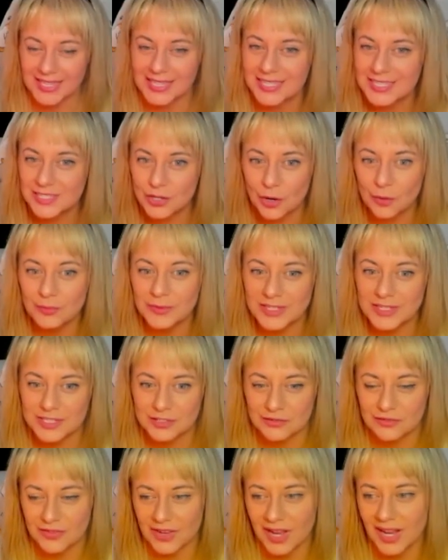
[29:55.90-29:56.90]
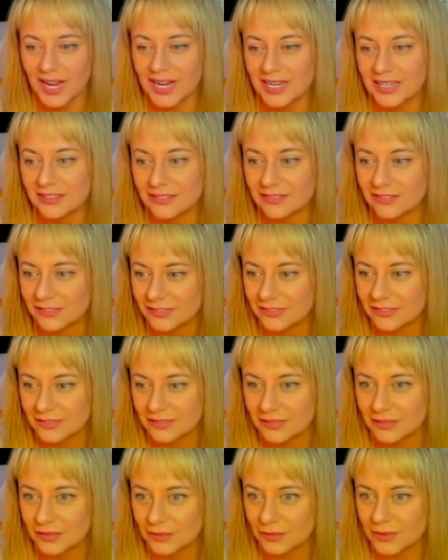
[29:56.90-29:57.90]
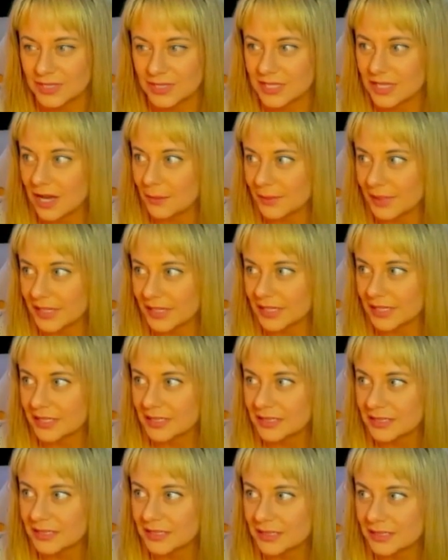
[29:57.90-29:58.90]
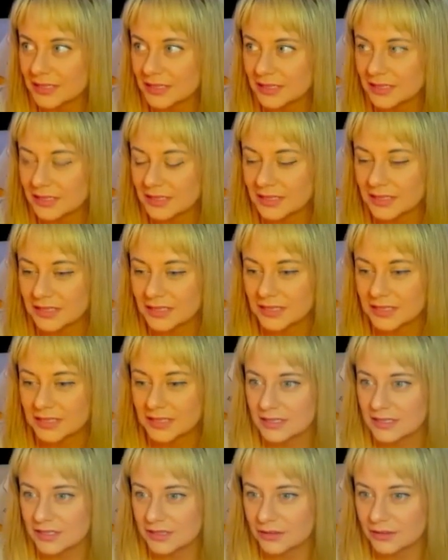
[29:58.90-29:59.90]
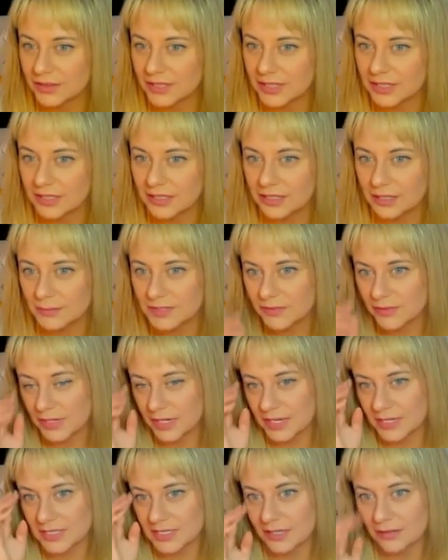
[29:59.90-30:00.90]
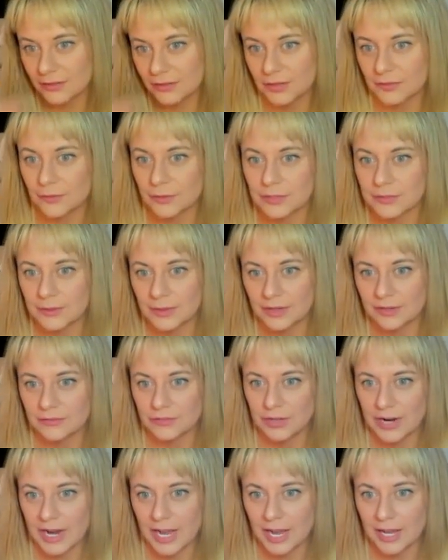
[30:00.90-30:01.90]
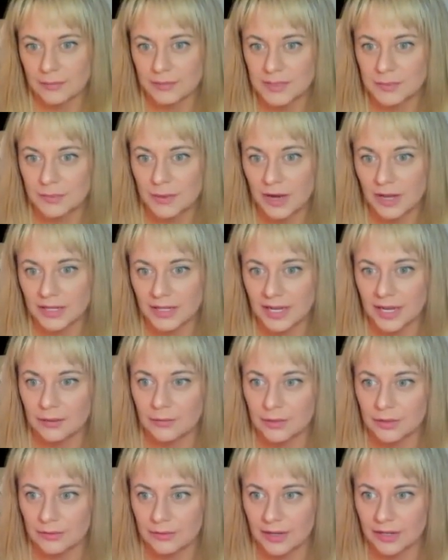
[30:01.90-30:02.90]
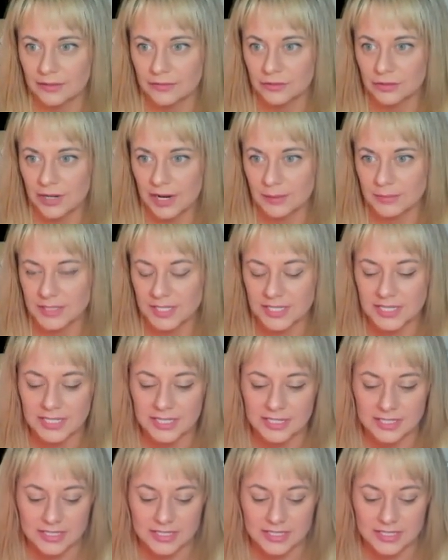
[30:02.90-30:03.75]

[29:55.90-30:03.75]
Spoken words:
let's hope they survive. what's coming. So here comes Vanessa with the first round of traps, Paulette with a round of traps, Katina is